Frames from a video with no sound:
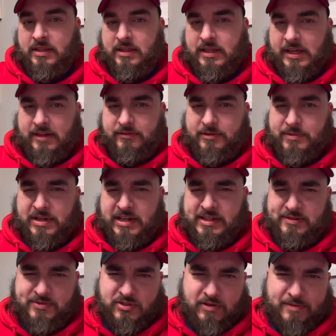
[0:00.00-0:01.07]
Hey, everybody.
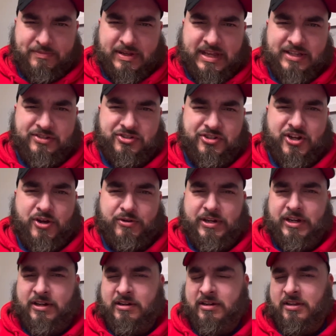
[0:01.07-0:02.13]
Sweatpants Joe
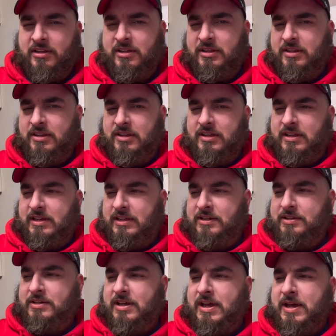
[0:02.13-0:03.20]
here.
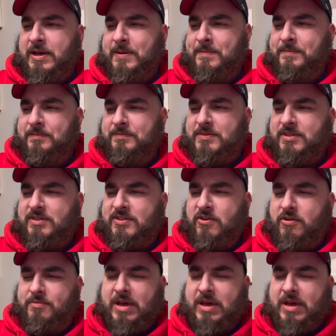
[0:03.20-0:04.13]
And um, soda